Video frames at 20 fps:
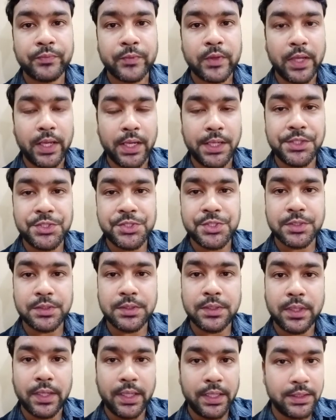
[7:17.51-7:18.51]
enter
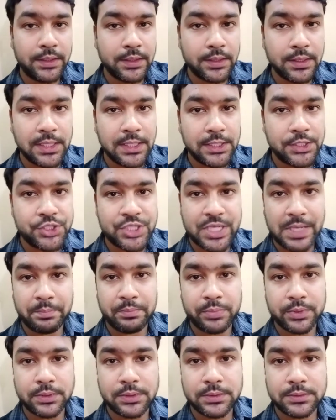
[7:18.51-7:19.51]
the
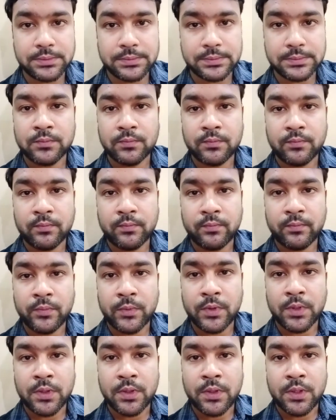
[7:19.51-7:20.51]
temple.
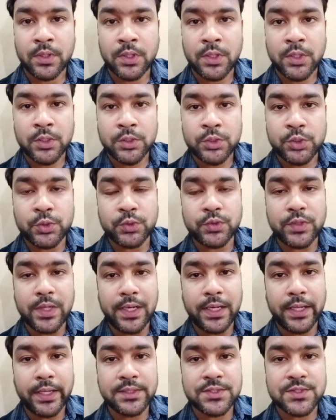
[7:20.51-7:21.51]
Through the
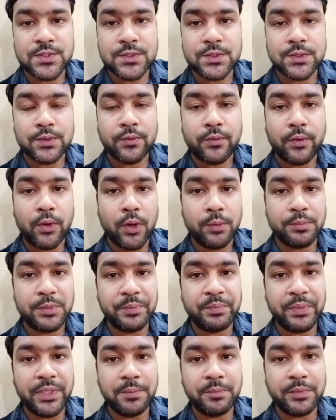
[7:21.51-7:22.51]
legs of the
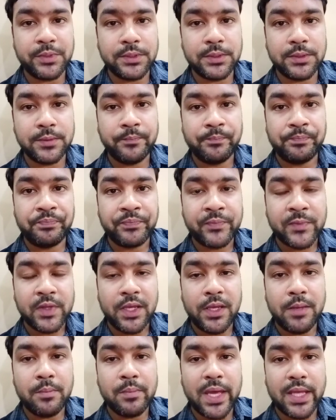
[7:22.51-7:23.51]
people, he
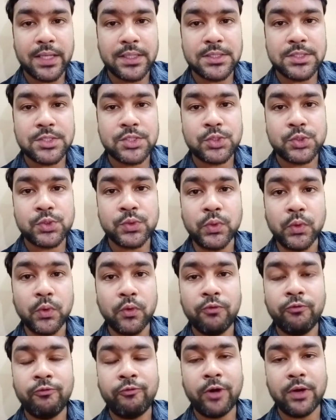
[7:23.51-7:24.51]
managed to go
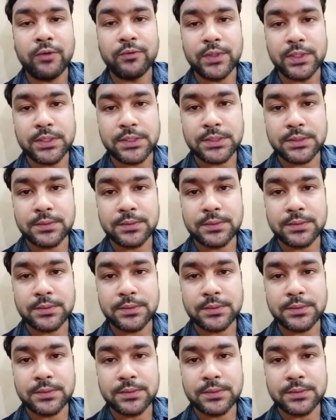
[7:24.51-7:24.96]
forward.